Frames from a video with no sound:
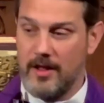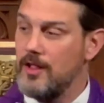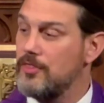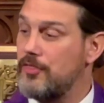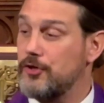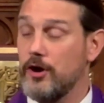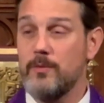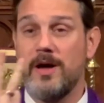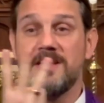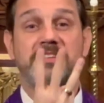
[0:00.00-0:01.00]
The third
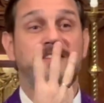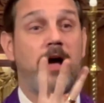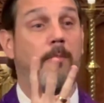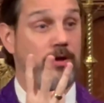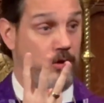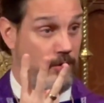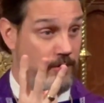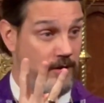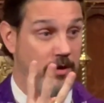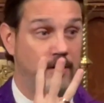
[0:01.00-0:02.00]
one is a W,
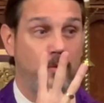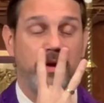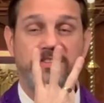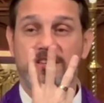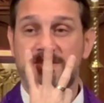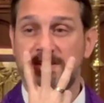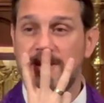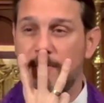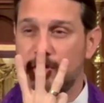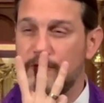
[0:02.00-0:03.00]
which is a
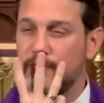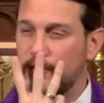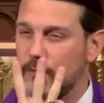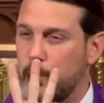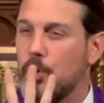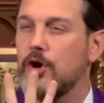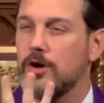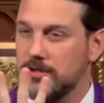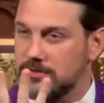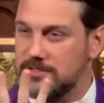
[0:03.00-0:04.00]
W for your
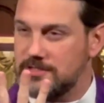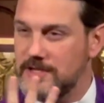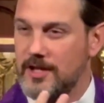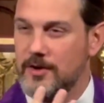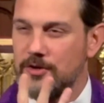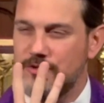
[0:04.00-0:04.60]
words.